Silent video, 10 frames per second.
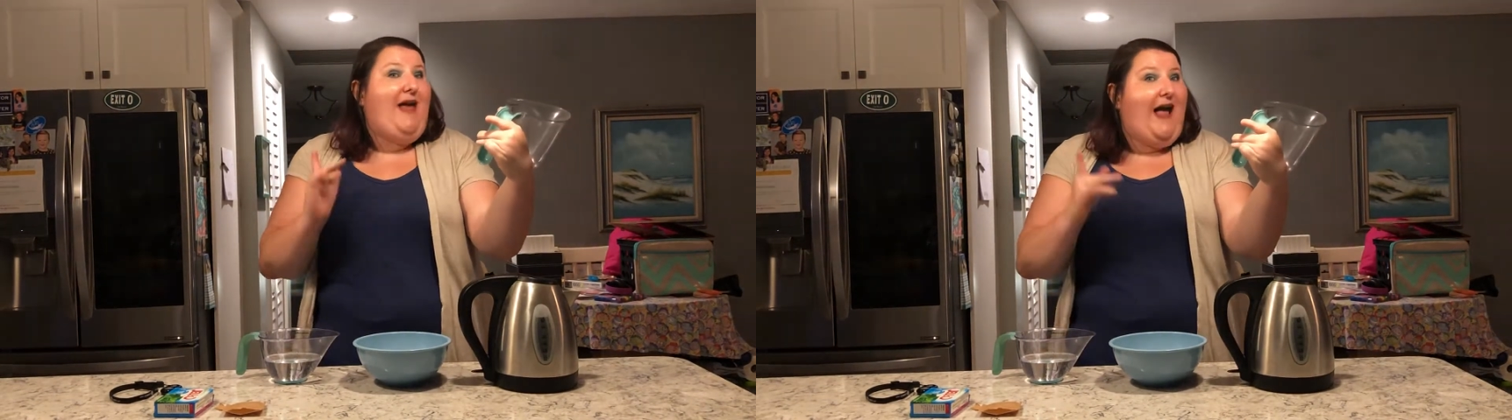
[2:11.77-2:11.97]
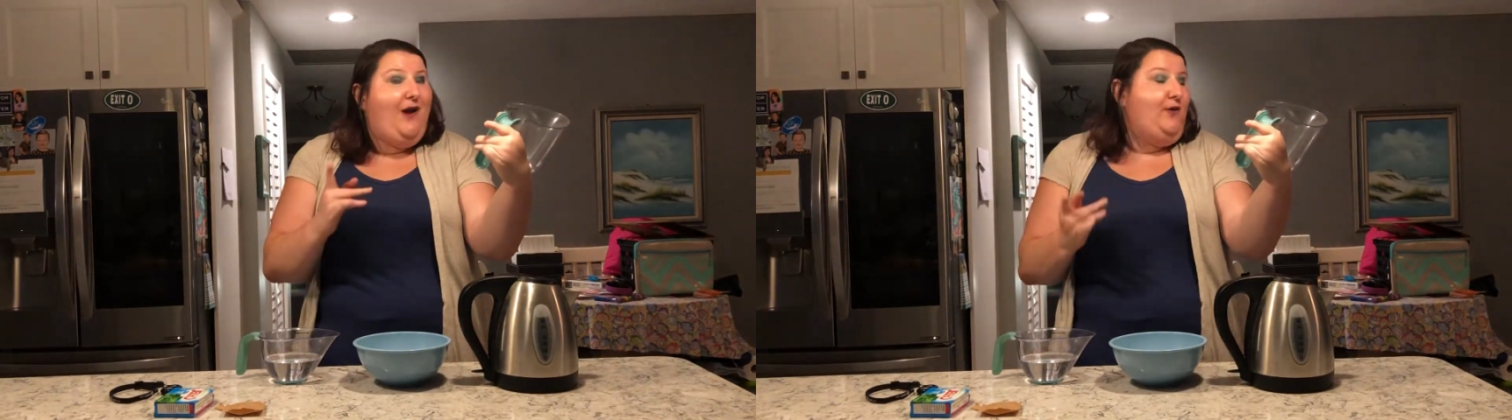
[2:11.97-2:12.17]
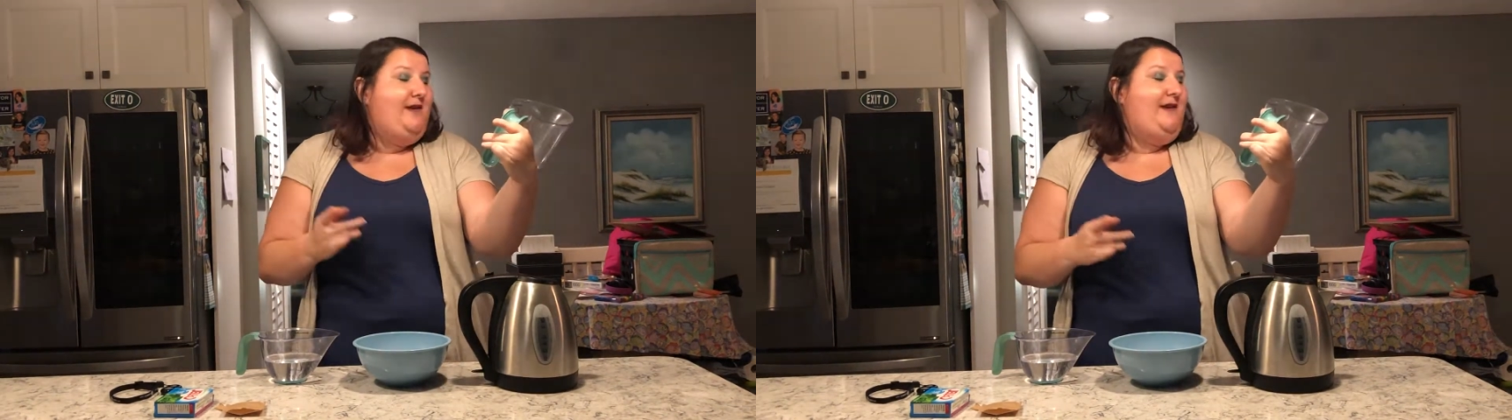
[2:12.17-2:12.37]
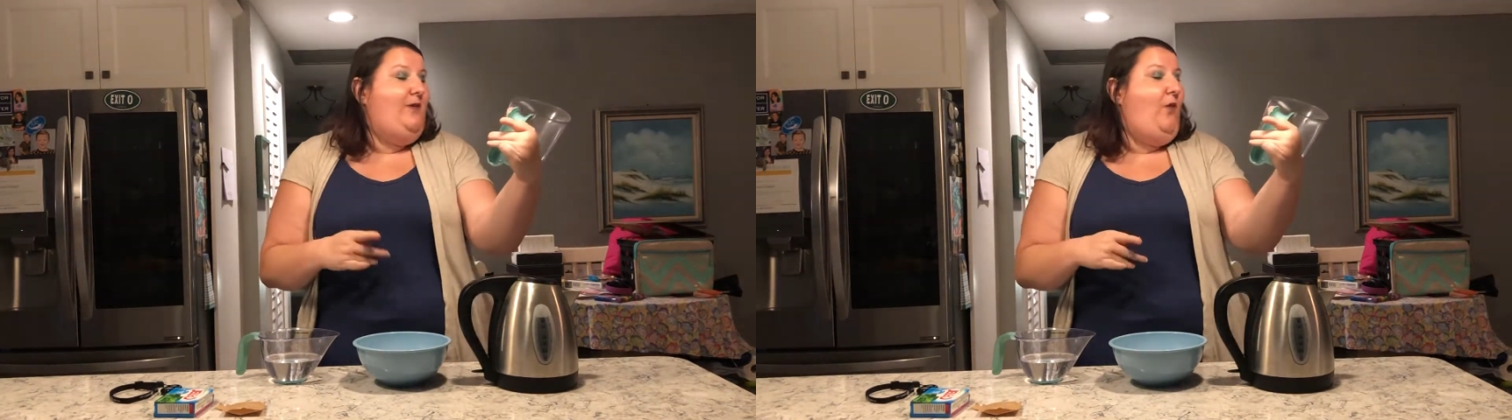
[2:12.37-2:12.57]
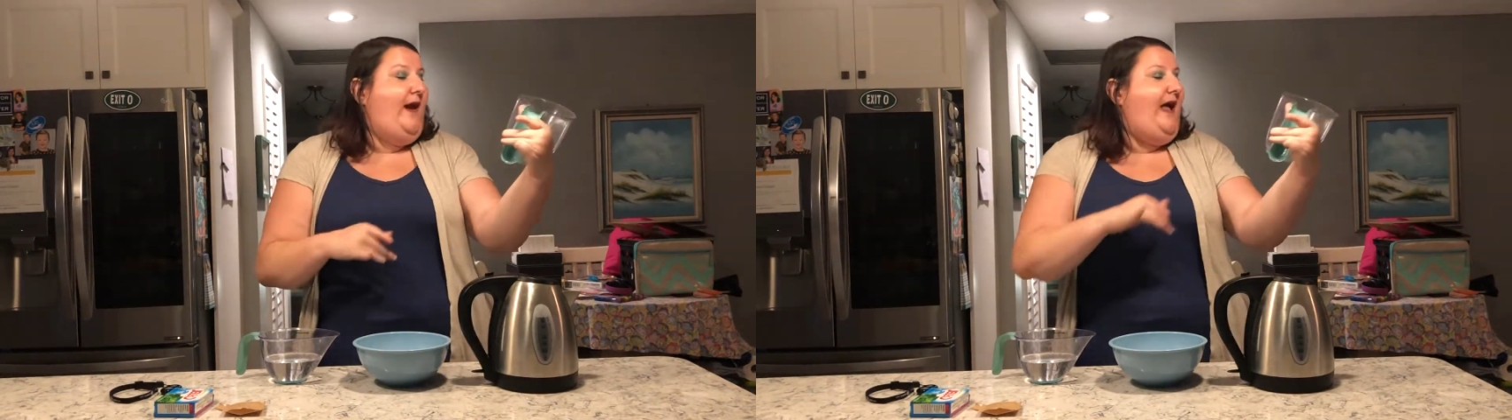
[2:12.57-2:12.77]
I only need
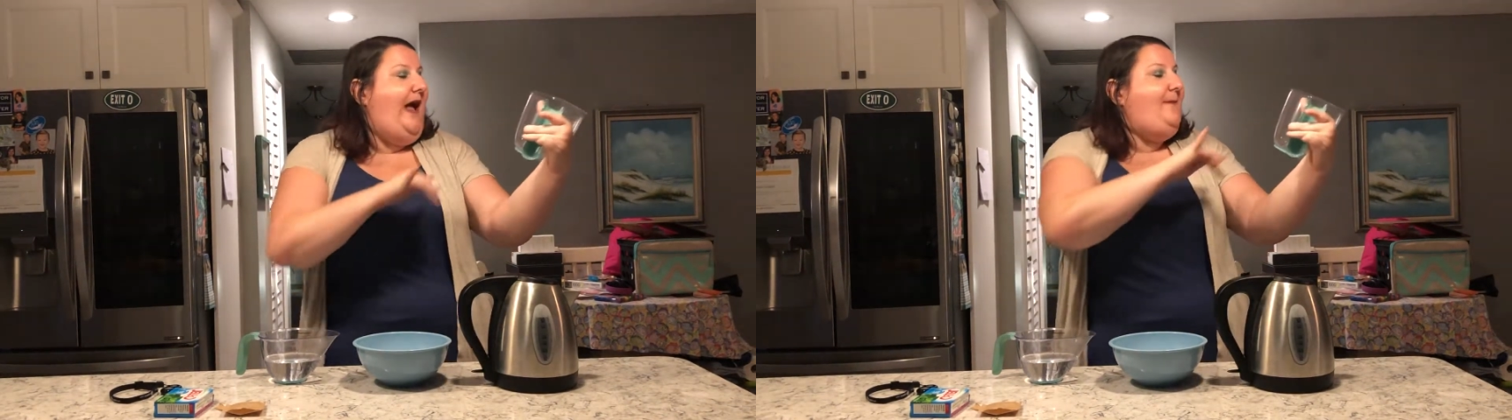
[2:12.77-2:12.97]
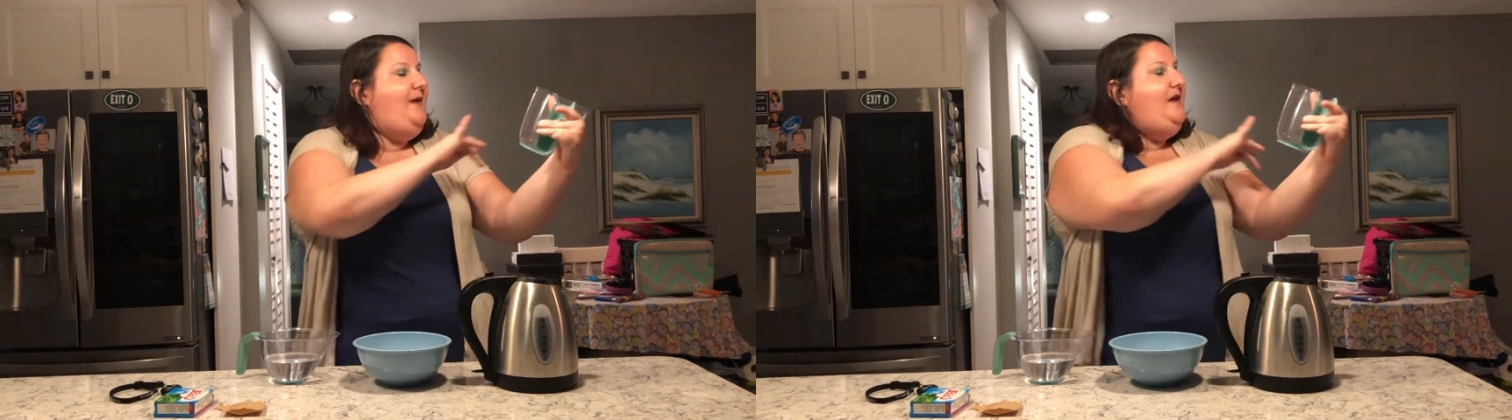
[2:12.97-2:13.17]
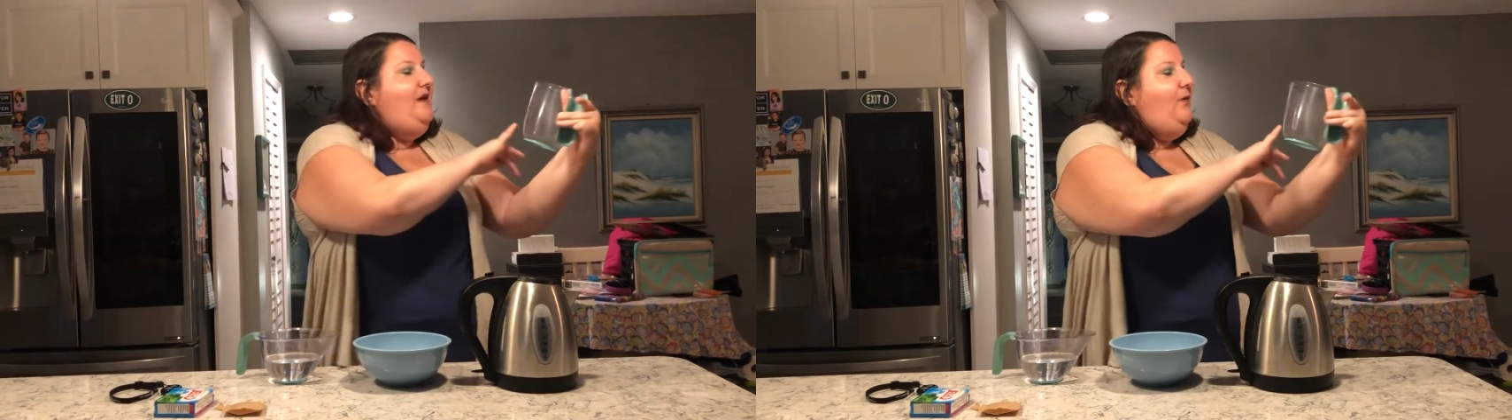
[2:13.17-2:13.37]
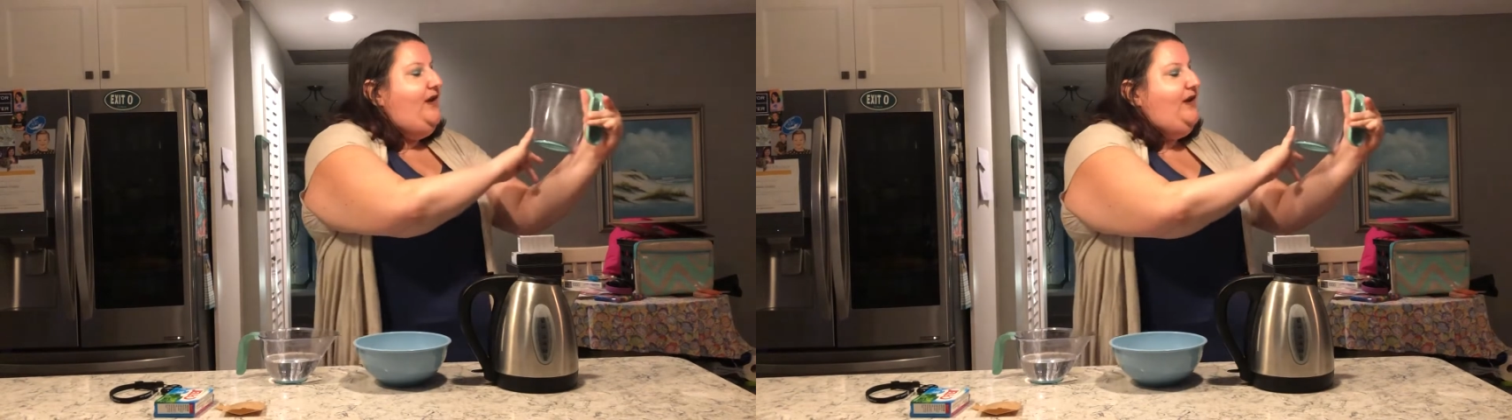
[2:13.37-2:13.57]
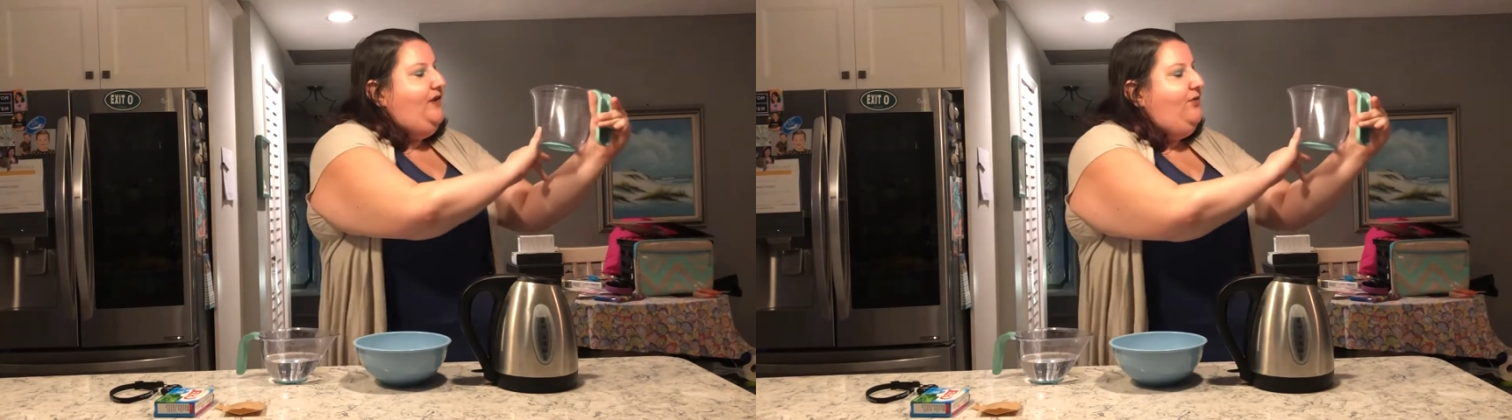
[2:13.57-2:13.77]
1 cup,
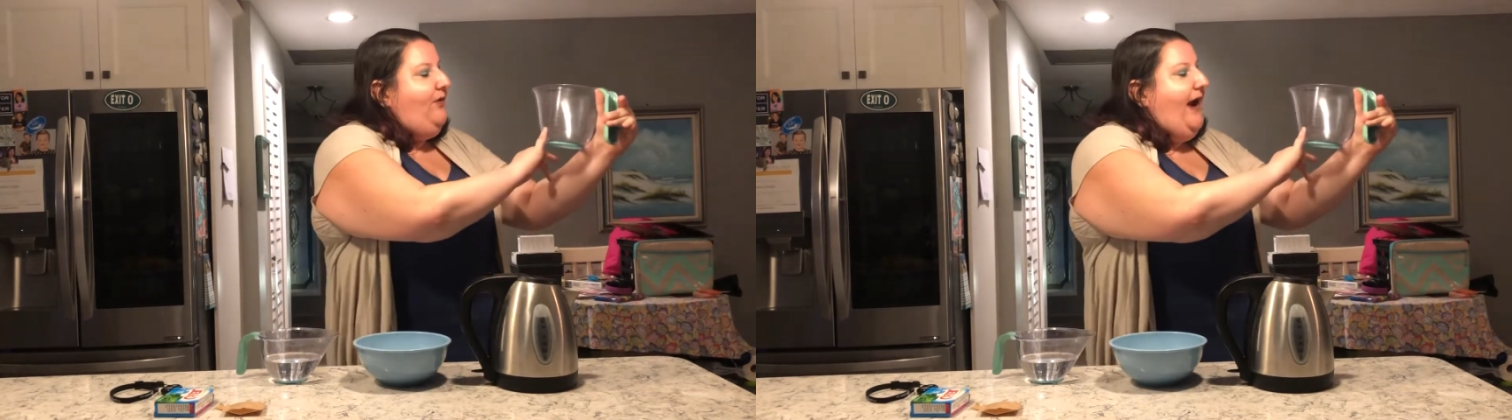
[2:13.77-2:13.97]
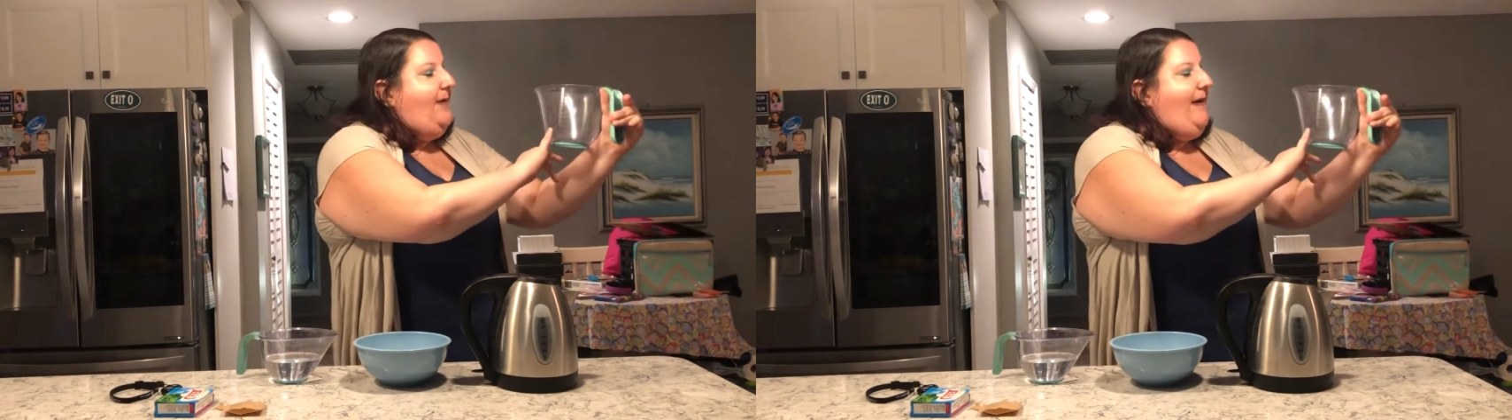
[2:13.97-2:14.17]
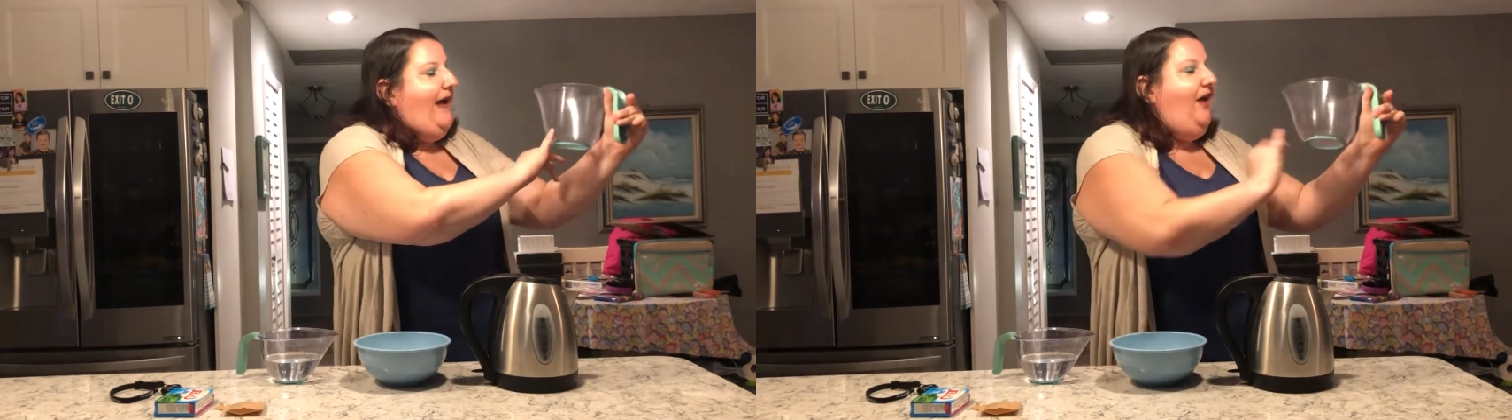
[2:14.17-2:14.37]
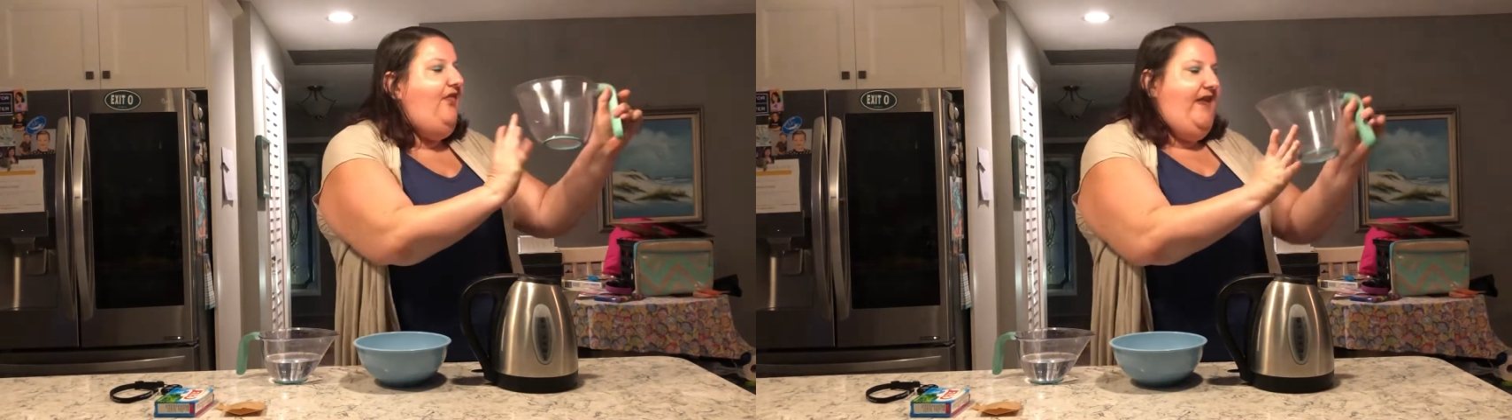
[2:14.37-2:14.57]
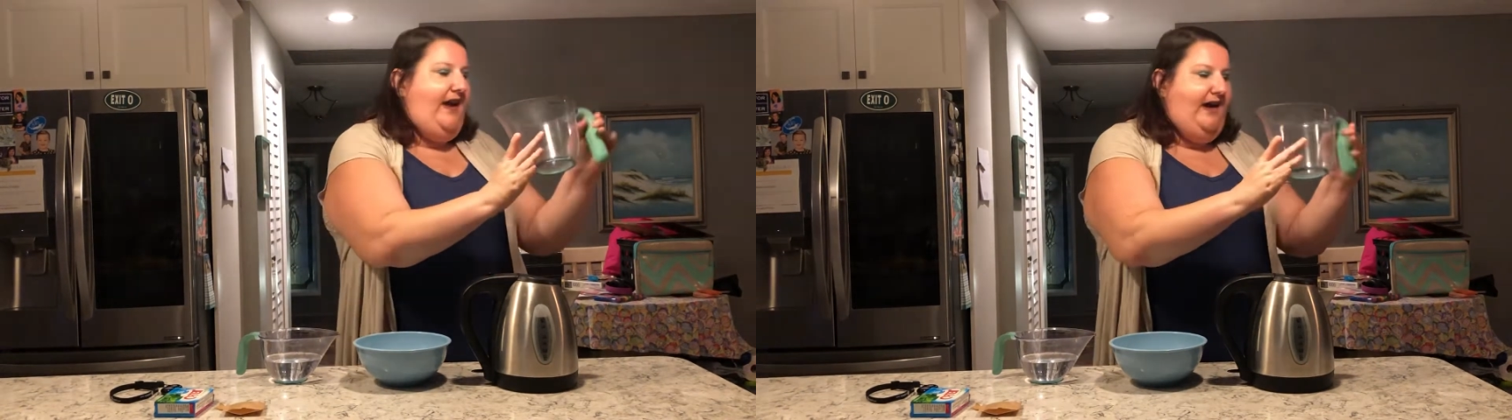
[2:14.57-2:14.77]
which is right about
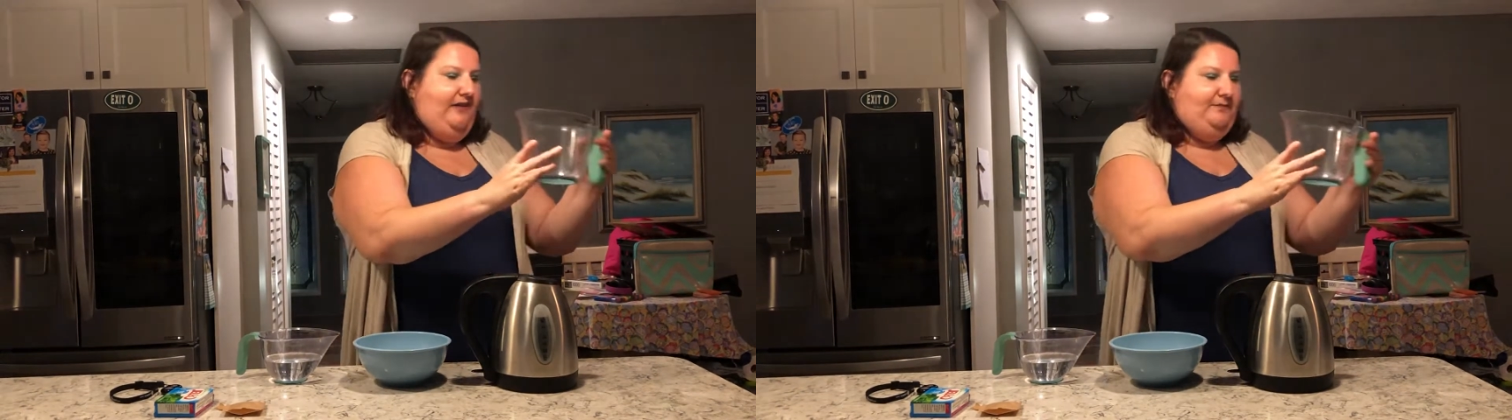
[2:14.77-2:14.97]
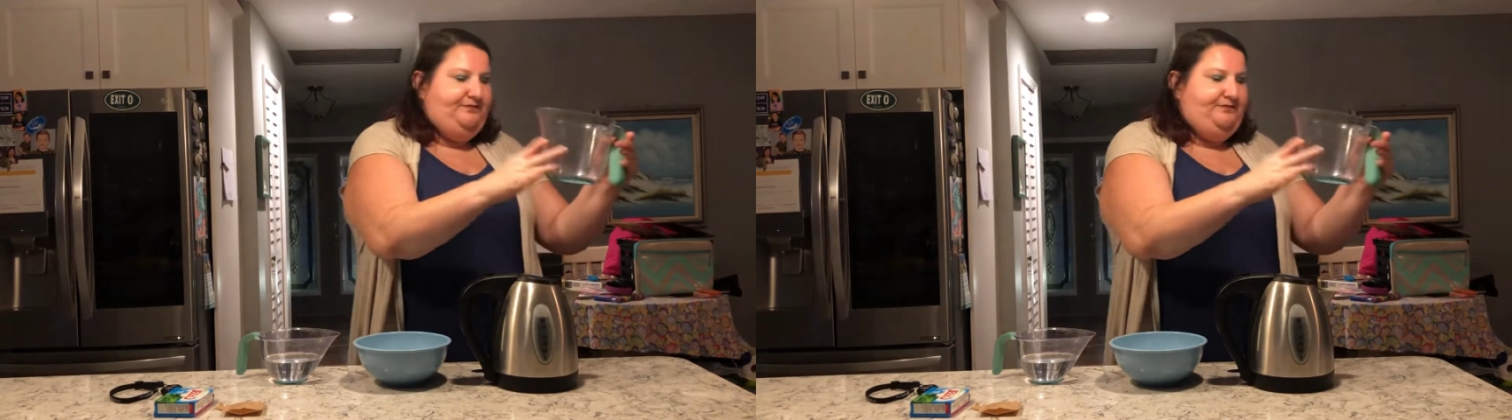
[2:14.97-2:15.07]
there.